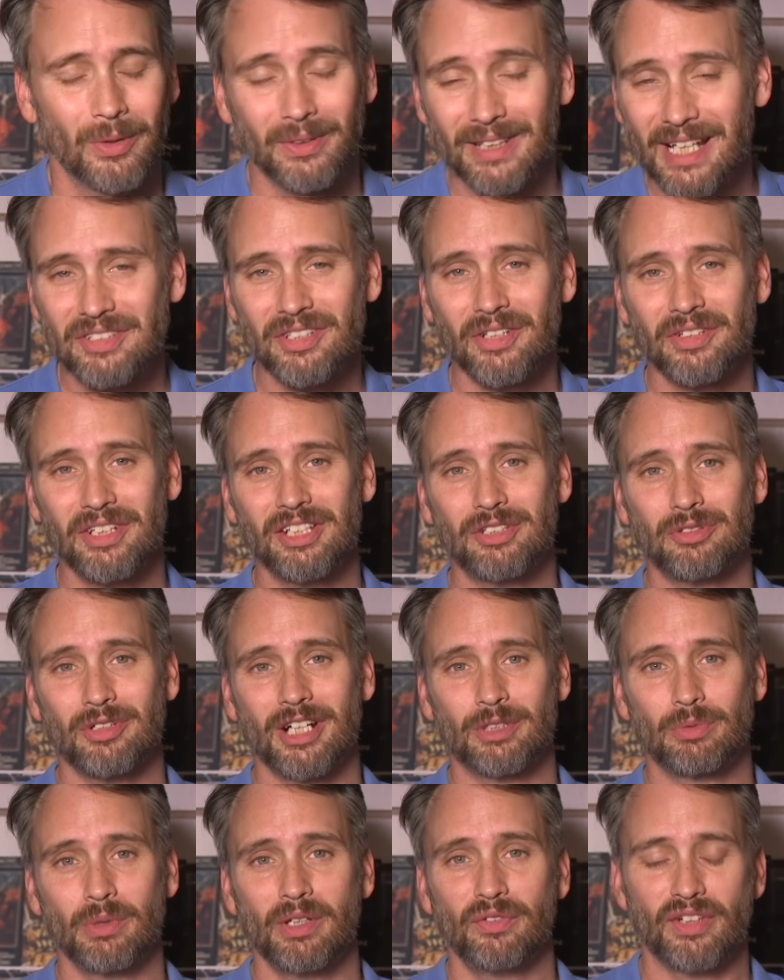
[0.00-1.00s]
Well, that's all the Easter
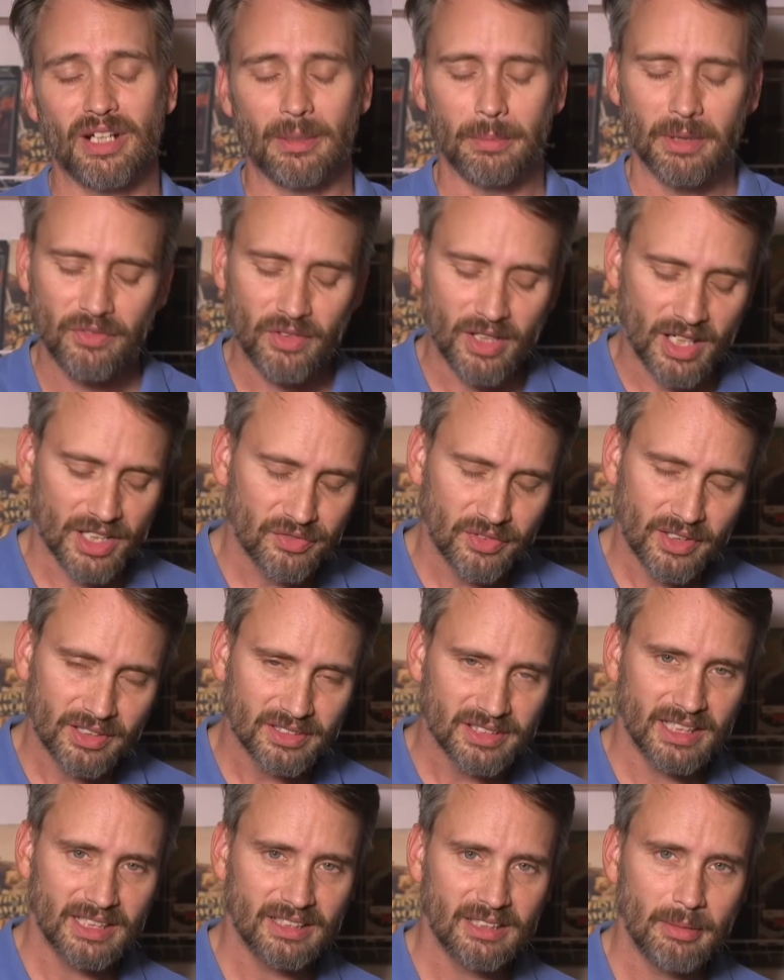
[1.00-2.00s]
eggs we found, but if you guys
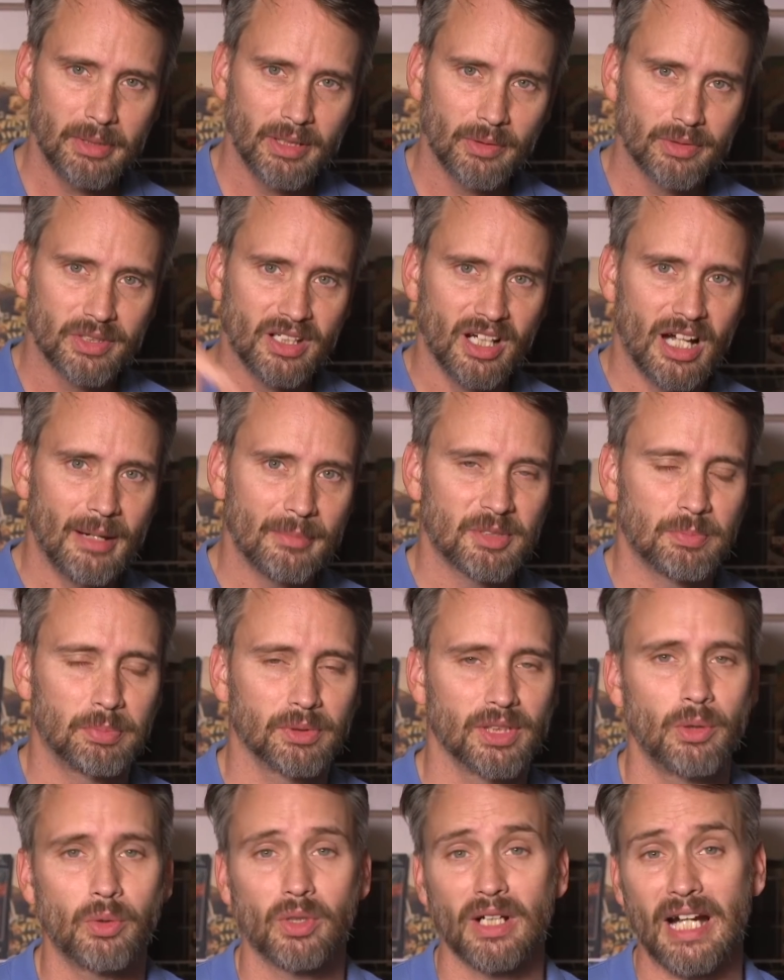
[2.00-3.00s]
found any, let me know in the comments
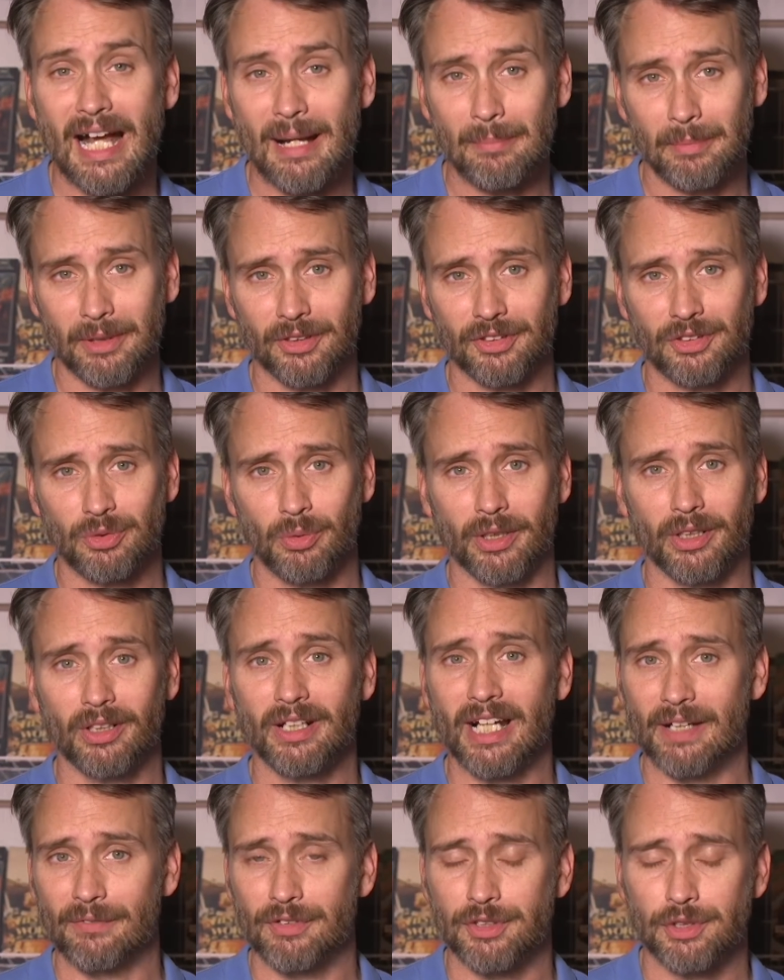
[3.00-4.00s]
below or at me on Twitter.
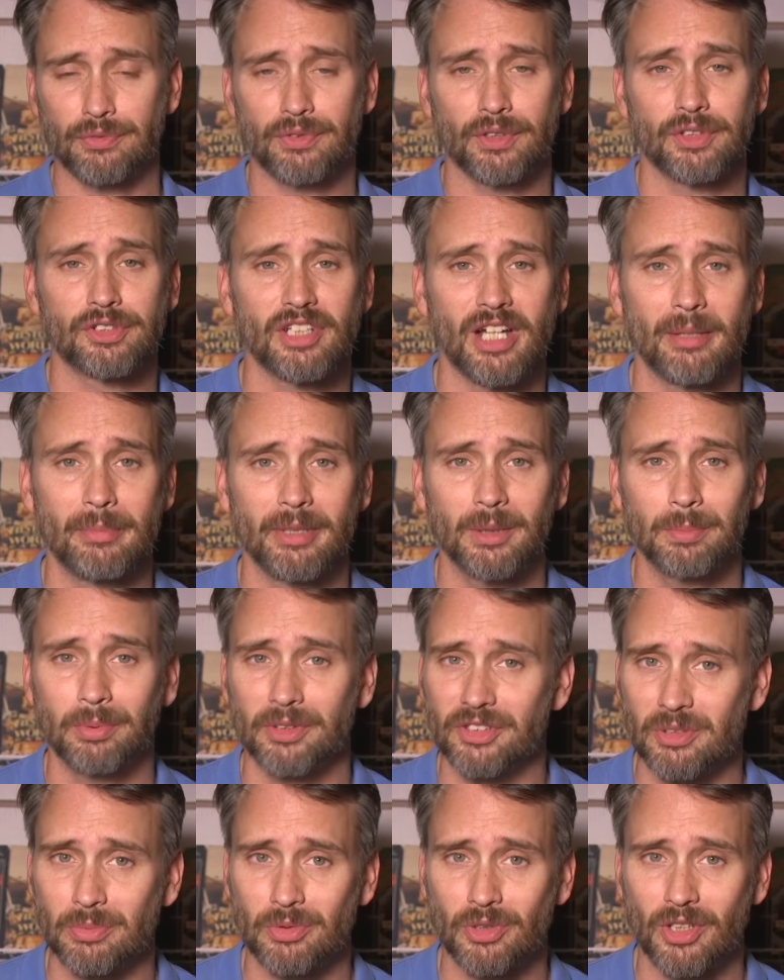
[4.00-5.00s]
And if it's your first time here,
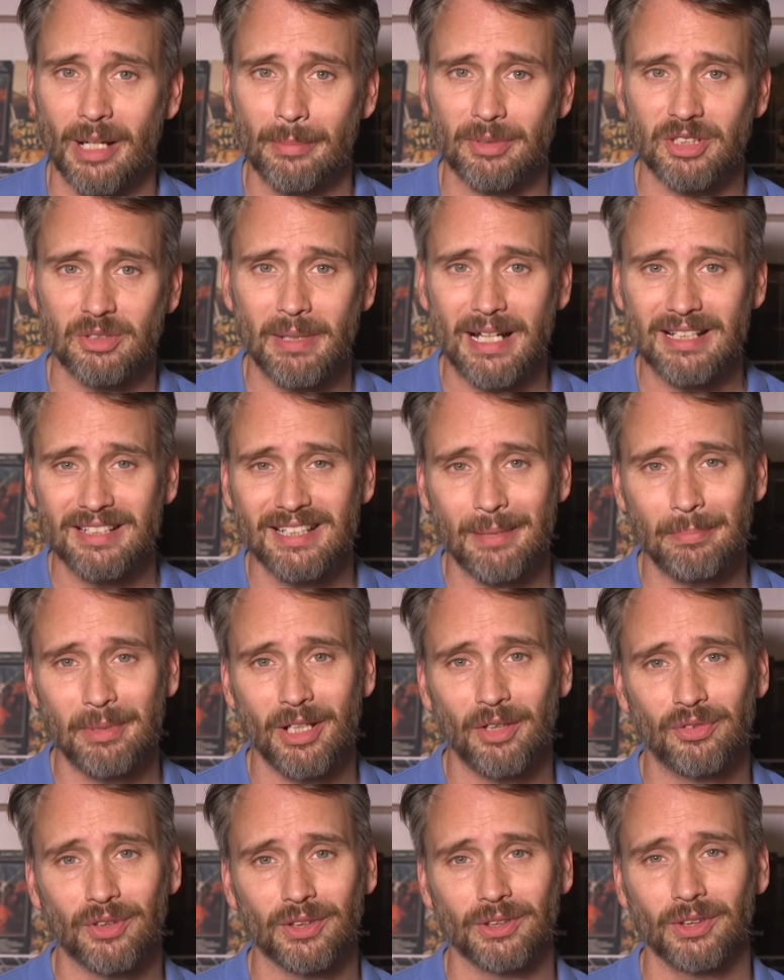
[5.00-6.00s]
please subscribe and smash that
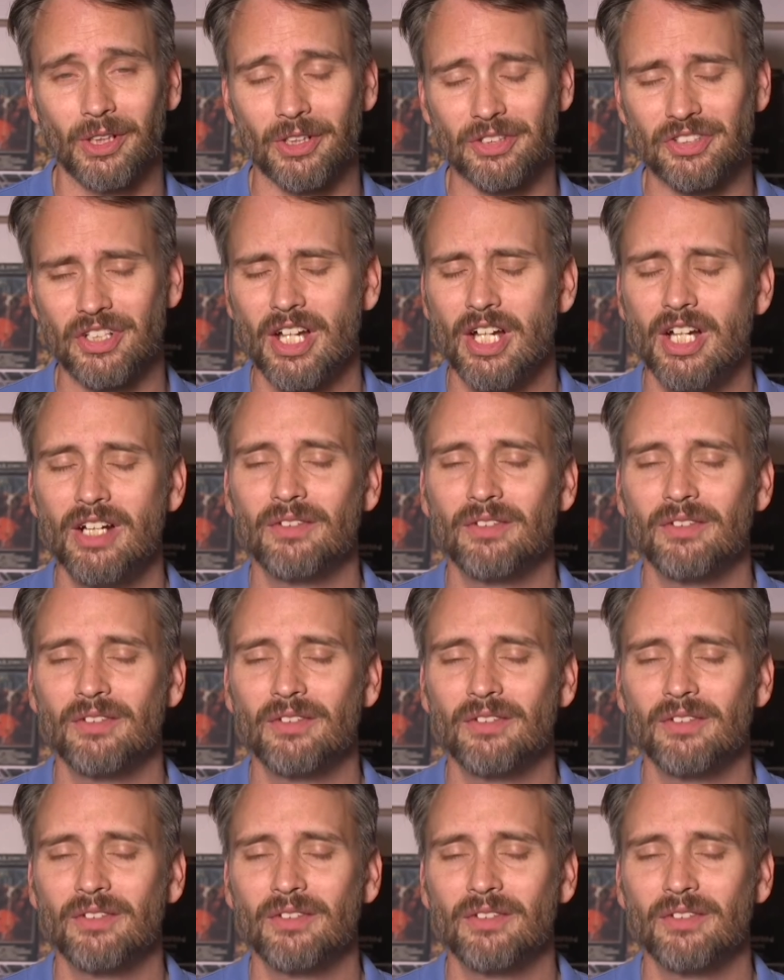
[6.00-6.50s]
bell for alerts.